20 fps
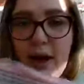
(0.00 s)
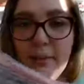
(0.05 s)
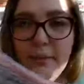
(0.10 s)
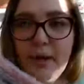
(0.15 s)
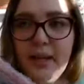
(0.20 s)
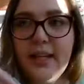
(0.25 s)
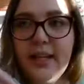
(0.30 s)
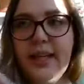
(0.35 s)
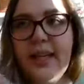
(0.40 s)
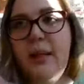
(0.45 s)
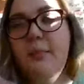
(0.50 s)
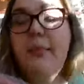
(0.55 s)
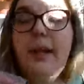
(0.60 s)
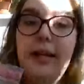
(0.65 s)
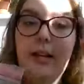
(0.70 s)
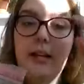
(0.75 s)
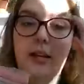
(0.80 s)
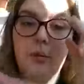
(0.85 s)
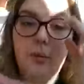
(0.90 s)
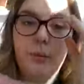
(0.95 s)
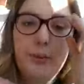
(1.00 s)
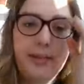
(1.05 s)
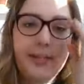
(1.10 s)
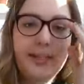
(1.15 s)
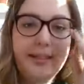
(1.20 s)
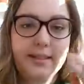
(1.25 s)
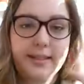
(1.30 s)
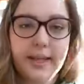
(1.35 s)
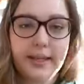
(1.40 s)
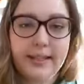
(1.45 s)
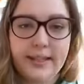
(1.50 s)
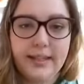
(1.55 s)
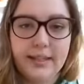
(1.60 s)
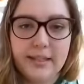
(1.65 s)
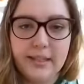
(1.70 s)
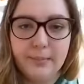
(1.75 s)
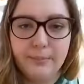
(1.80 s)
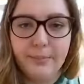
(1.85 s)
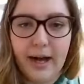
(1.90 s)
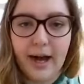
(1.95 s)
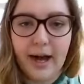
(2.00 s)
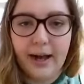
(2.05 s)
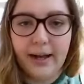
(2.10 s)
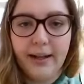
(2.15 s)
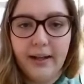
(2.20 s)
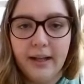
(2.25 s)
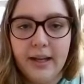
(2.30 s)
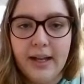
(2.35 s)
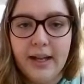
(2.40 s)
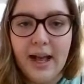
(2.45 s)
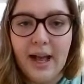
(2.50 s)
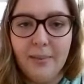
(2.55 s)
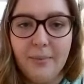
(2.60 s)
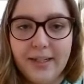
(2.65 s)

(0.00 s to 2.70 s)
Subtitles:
Now I'm going to keep mine in a really sunny spot.